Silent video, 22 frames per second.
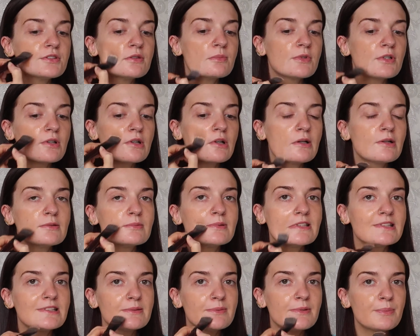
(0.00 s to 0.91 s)
Summer glow is
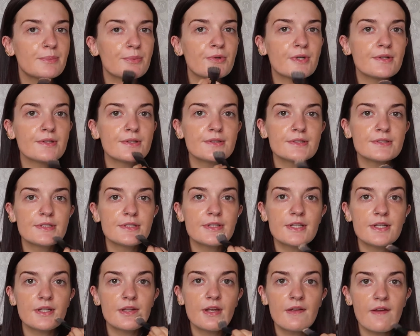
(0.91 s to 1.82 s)
meant to be
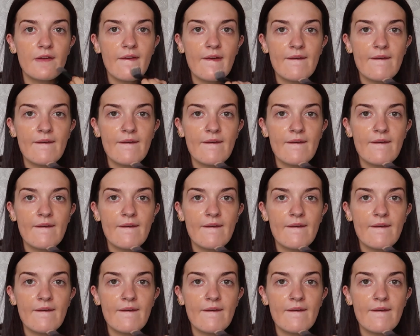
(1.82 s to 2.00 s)
bronzy,